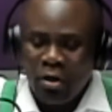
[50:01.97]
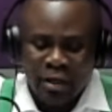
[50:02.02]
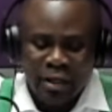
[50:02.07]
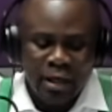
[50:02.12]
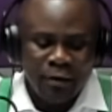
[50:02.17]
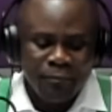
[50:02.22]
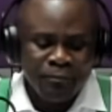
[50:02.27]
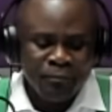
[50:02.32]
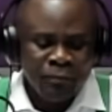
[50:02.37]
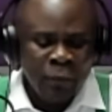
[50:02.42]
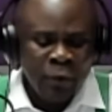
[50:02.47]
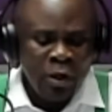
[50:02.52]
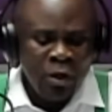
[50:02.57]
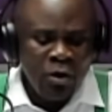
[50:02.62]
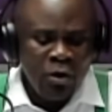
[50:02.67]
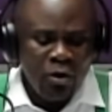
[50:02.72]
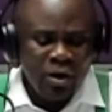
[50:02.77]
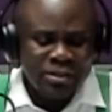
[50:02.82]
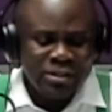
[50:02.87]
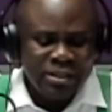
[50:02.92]
Okay.
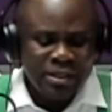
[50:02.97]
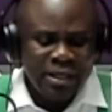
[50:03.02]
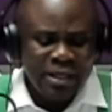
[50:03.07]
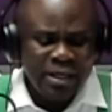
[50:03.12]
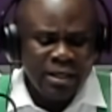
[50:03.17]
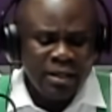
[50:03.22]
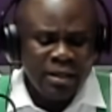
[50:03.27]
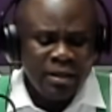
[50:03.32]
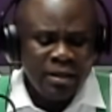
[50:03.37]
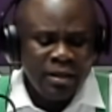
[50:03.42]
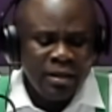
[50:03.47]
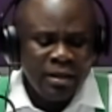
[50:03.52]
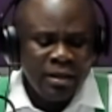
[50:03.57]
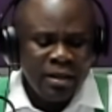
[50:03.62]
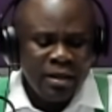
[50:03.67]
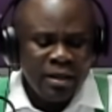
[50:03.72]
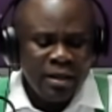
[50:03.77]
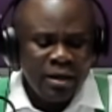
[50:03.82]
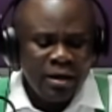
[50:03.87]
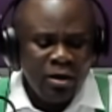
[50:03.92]
Or say,
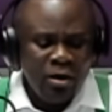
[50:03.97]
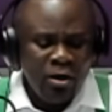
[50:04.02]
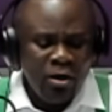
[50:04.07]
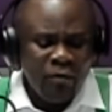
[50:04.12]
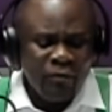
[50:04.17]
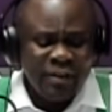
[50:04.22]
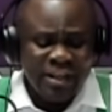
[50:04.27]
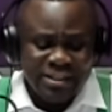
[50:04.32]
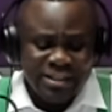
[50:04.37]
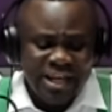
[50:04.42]
of the